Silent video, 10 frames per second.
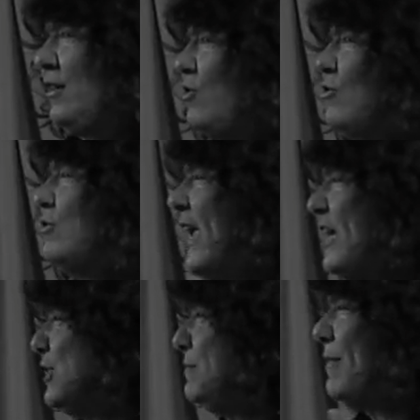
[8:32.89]
uh, local
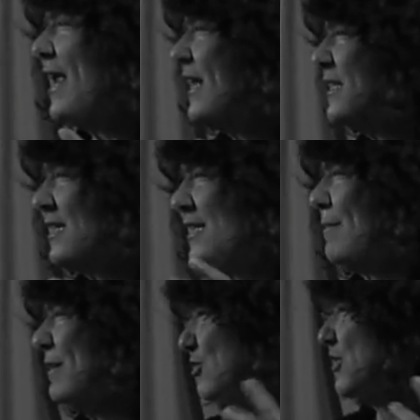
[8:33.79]
Cajun bands, because
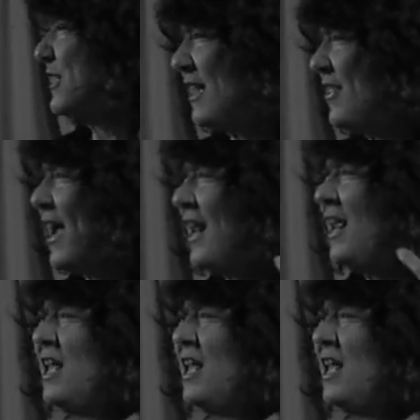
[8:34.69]
I'm interested in that.